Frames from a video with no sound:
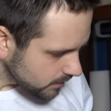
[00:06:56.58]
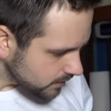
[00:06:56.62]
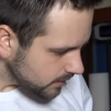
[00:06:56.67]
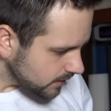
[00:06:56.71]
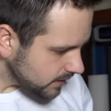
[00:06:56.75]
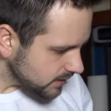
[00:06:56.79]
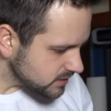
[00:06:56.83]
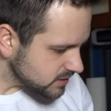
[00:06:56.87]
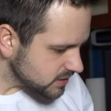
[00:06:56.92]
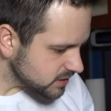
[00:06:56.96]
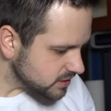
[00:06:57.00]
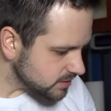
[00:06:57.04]

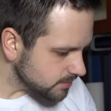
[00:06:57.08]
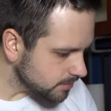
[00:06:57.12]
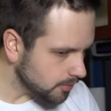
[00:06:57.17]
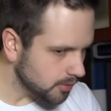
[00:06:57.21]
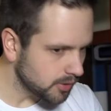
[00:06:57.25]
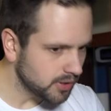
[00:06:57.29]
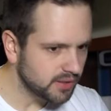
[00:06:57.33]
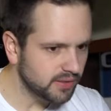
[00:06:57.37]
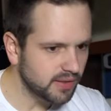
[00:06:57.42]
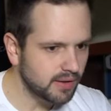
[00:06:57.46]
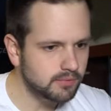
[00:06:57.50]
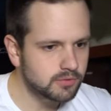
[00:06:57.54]
That's
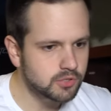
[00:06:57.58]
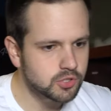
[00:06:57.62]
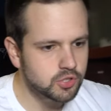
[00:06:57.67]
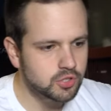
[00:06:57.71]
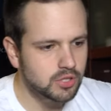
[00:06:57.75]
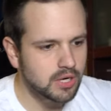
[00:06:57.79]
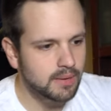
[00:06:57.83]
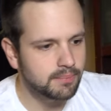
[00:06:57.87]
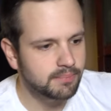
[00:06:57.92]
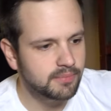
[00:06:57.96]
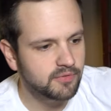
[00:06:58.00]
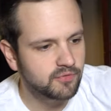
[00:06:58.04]
disappointing. That was
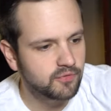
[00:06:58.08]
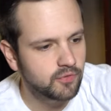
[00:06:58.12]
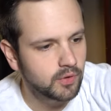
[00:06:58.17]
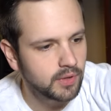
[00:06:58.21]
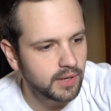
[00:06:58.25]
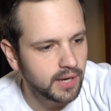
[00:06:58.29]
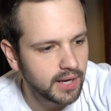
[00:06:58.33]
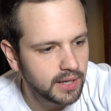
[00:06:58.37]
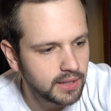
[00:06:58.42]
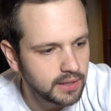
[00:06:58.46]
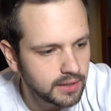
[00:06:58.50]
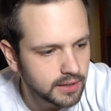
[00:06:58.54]
dropped before
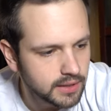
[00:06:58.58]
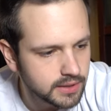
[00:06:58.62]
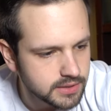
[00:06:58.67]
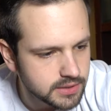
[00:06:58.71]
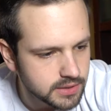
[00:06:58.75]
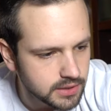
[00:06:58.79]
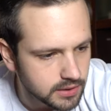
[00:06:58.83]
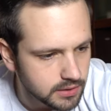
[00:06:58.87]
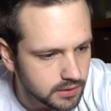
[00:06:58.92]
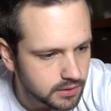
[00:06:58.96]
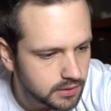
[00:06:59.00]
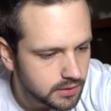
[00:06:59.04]

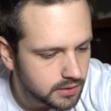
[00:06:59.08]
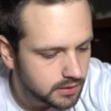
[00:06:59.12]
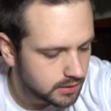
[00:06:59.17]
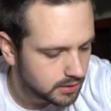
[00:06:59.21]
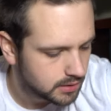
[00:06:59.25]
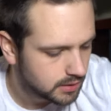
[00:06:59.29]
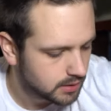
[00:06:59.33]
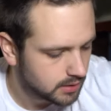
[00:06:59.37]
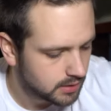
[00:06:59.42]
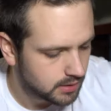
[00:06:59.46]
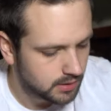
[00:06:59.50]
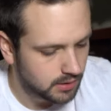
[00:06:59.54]
anodizing.
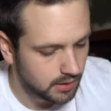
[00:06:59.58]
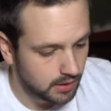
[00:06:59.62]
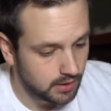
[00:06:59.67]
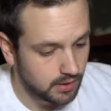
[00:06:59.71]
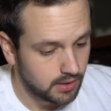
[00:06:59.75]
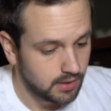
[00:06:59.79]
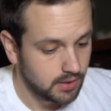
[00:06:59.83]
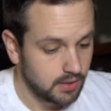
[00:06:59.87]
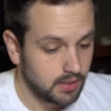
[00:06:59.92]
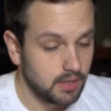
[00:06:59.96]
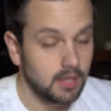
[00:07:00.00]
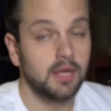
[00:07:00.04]

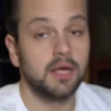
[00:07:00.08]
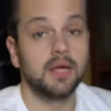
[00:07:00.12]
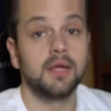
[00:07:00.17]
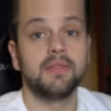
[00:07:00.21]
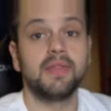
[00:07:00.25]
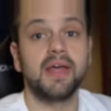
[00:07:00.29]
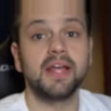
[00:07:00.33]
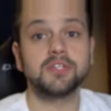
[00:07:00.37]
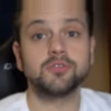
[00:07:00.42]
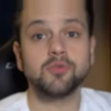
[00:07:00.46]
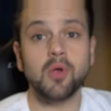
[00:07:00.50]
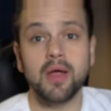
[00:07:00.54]

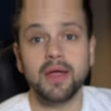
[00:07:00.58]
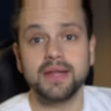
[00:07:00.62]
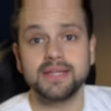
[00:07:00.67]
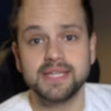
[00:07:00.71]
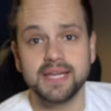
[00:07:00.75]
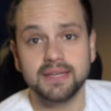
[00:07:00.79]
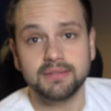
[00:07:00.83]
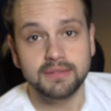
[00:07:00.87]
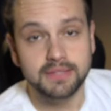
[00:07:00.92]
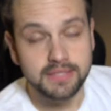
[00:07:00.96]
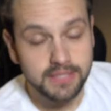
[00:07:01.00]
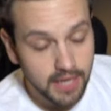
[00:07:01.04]
That's why I
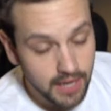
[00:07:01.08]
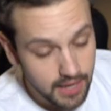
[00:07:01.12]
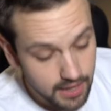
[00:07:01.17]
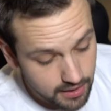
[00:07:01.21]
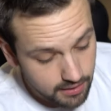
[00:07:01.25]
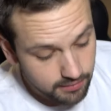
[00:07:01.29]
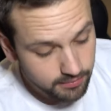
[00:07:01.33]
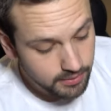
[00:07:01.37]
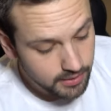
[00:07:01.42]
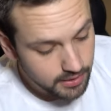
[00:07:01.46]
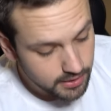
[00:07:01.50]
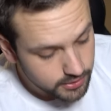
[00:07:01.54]
take the
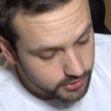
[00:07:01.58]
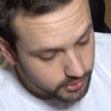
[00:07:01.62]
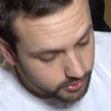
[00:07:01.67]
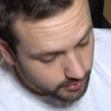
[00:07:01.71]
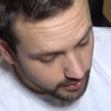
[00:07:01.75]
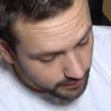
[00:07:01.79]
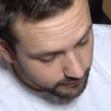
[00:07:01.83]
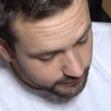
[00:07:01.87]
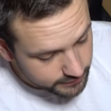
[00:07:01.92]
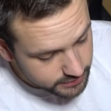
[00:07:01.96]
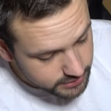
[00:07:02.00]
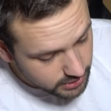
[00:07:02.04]
time and do
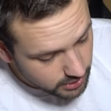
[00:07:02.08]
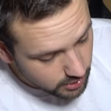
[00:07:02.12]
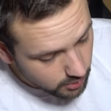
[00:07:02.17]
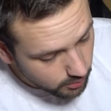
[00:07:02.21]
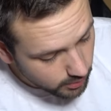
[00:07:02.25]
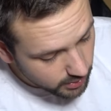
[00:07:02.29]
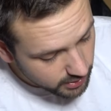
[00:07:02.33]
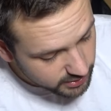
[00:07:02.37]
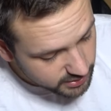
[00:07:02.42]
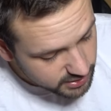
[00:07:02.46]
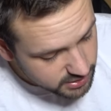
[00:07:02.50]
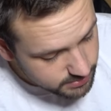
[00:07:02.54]
every single
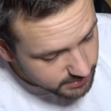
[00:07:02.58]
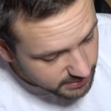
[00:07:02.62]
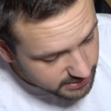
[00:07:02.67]
one of these